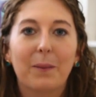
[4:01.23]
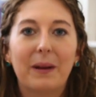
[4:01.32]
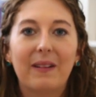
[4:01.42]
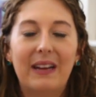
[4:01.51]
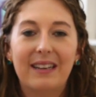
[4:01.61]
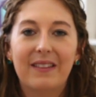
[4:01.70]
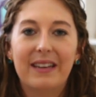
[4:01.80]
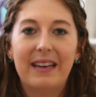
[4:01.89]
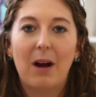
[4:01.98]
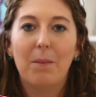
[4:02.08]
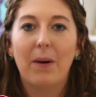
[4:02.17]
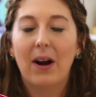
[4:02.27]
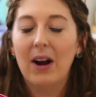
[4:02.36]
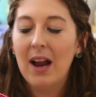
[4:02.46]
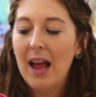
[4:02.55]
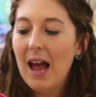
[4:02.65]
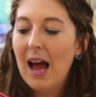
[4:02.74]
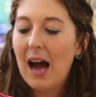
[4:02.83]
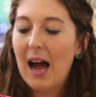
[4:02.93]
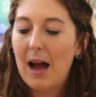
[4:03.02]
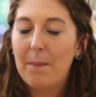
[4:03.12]
They'll be linked in the down bar.
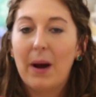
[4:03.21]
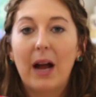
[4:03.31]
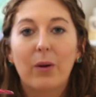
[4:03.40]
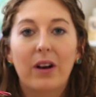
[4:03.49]
I